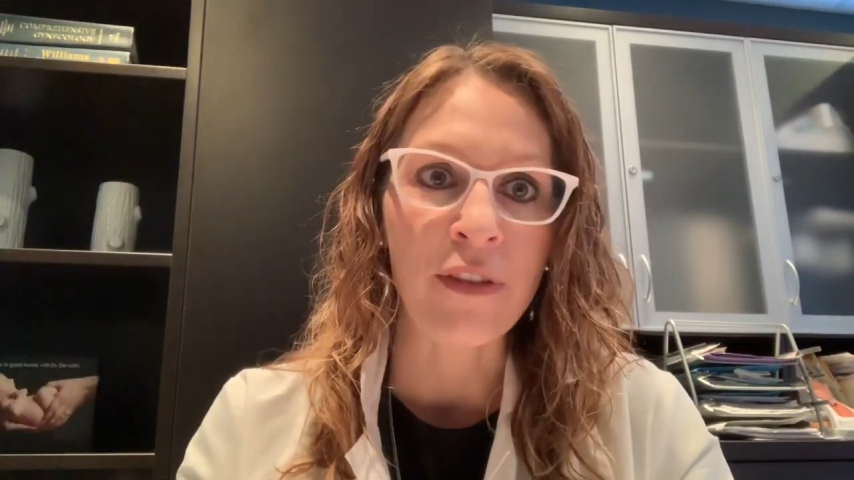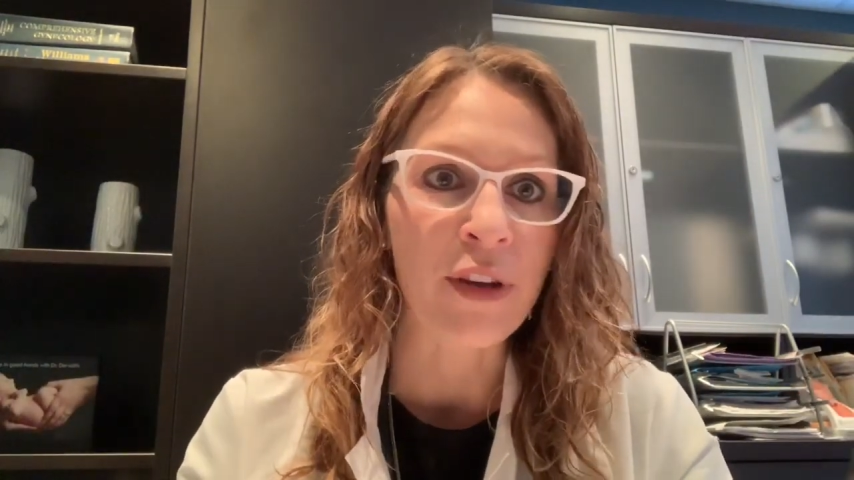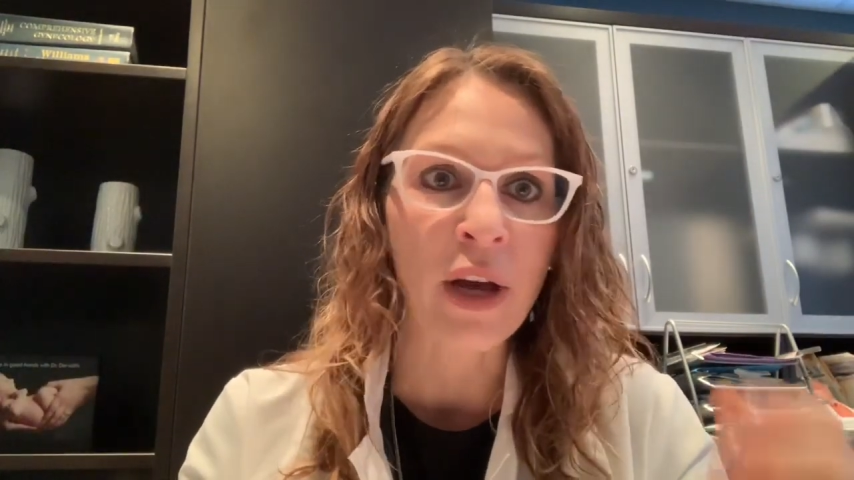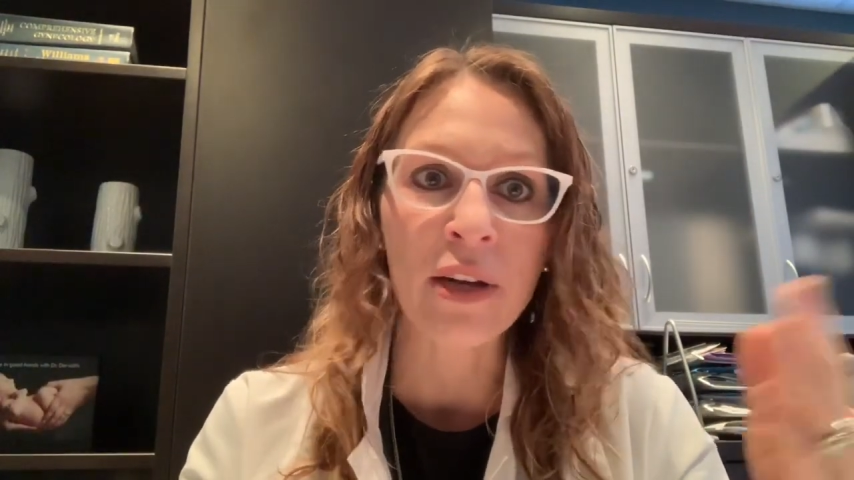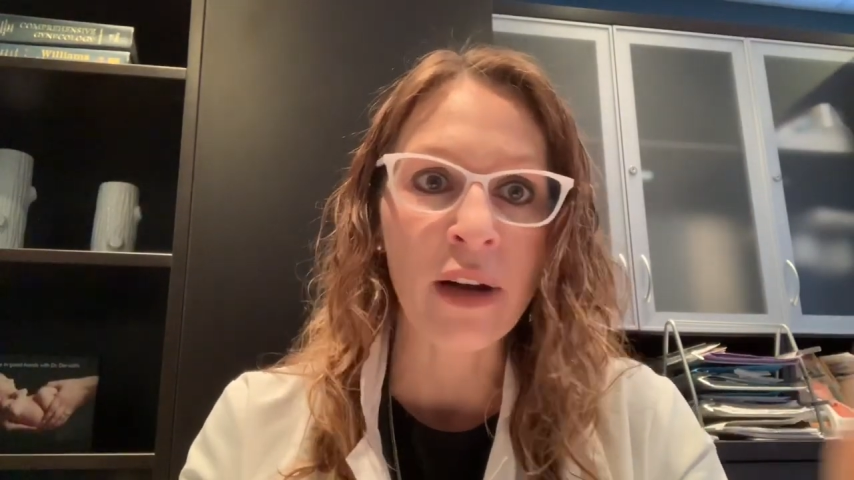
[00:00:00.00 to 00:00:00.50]
if
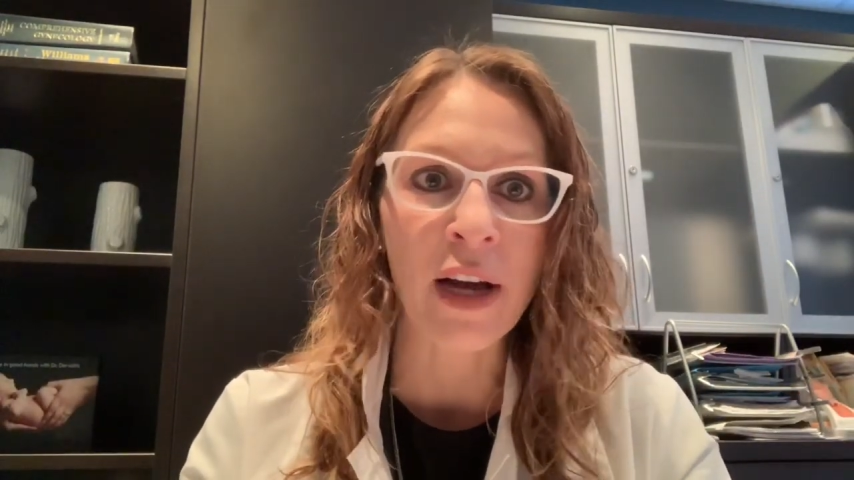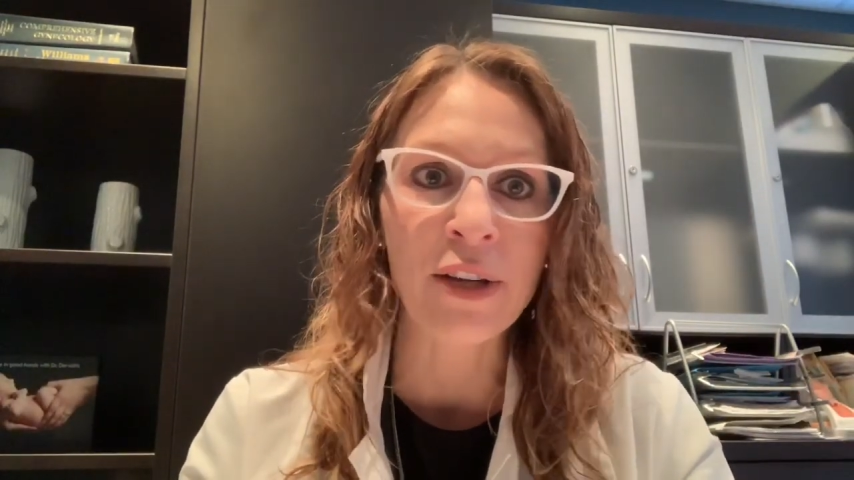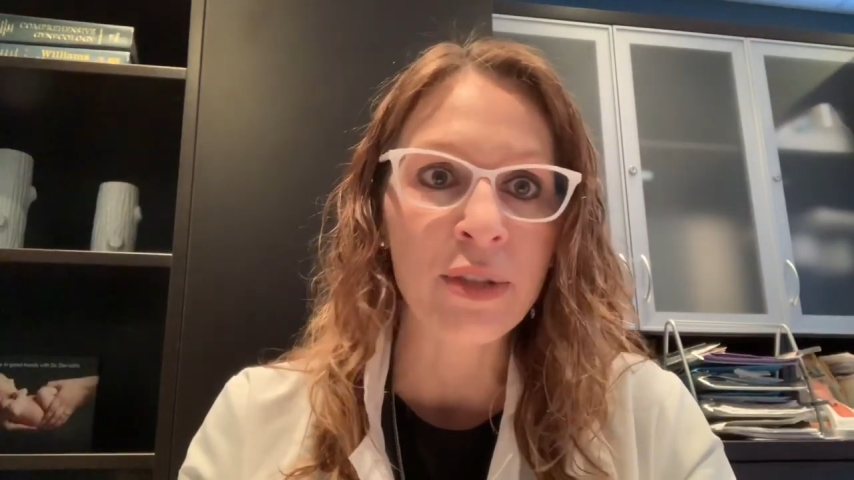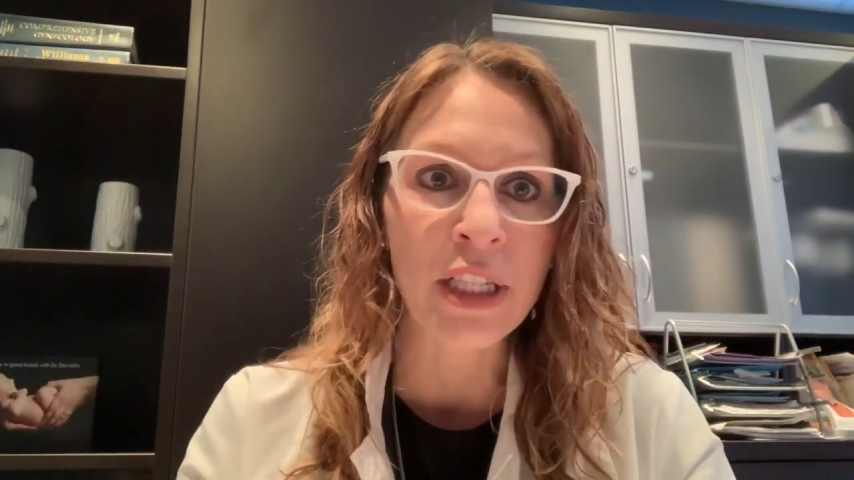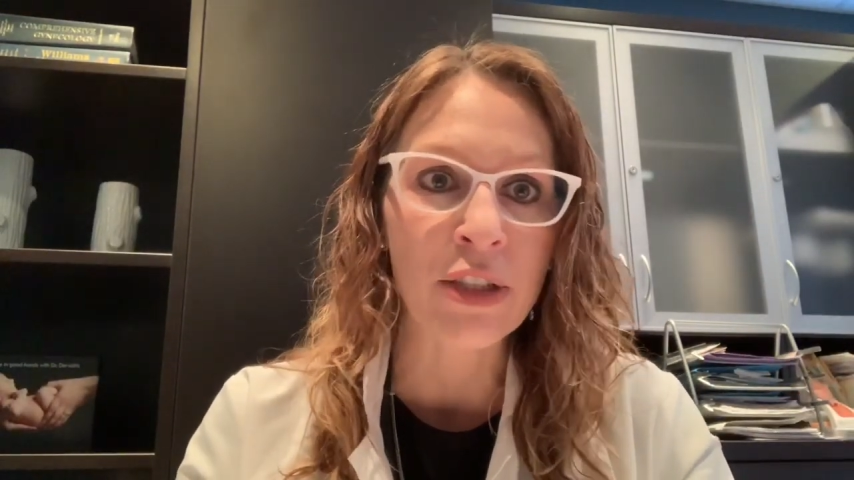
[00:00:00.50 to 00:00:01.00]
you had an
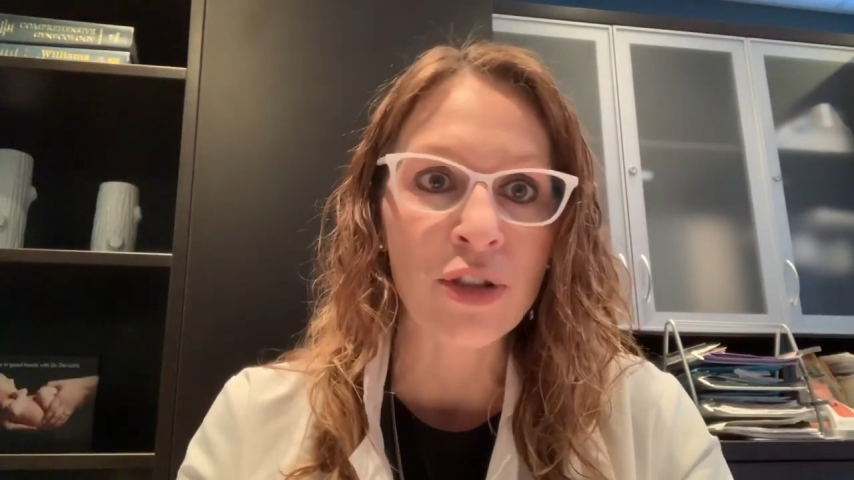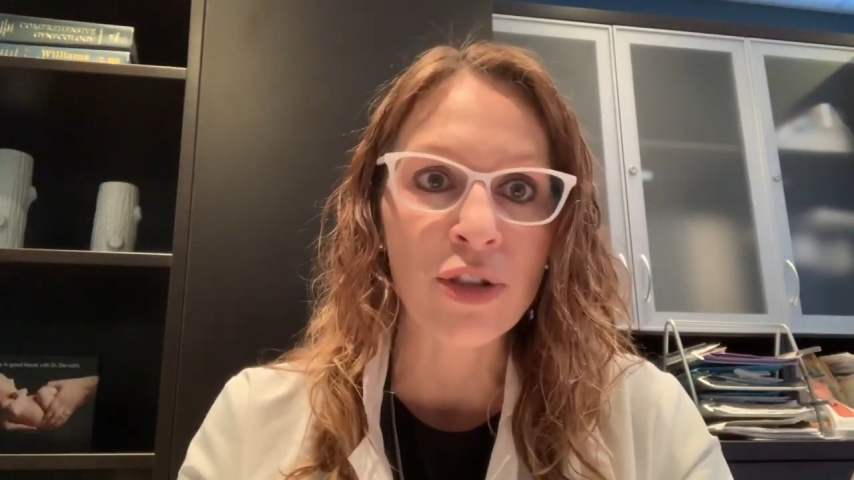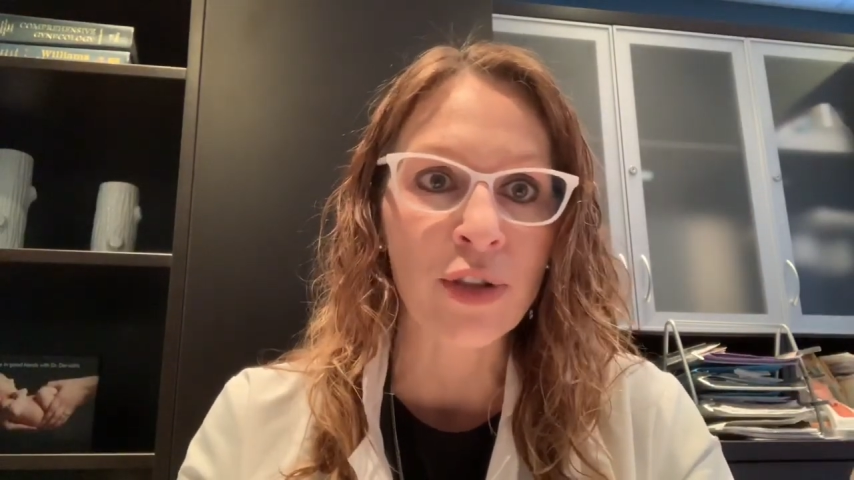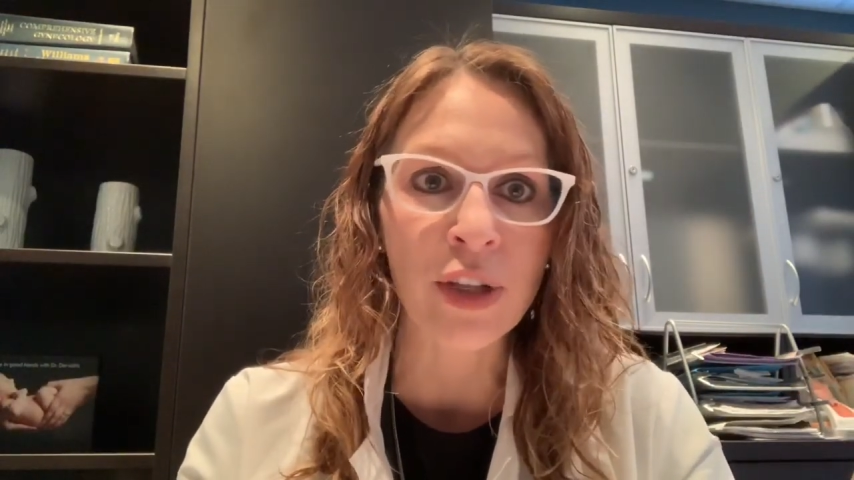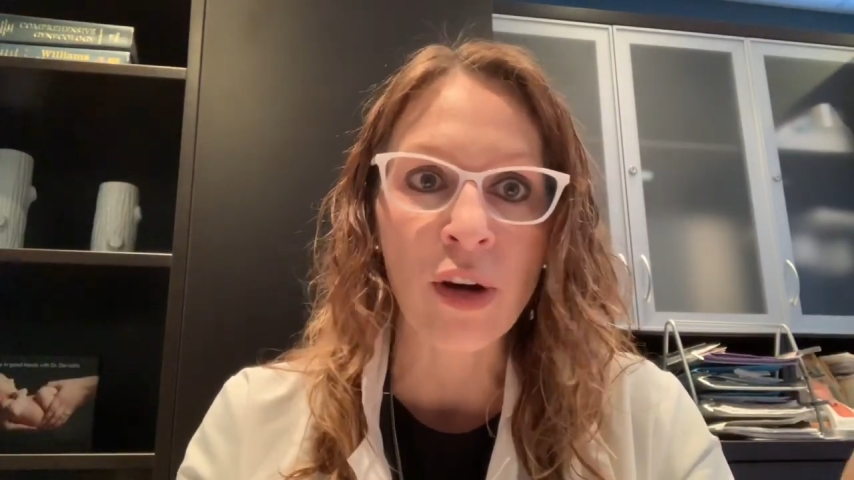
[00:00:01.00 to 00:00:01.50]
IUD
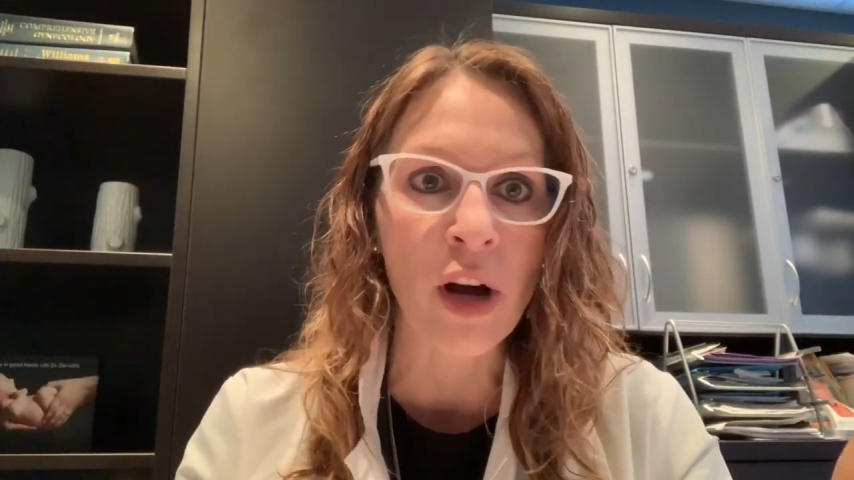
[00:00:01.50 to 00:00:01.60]
inserted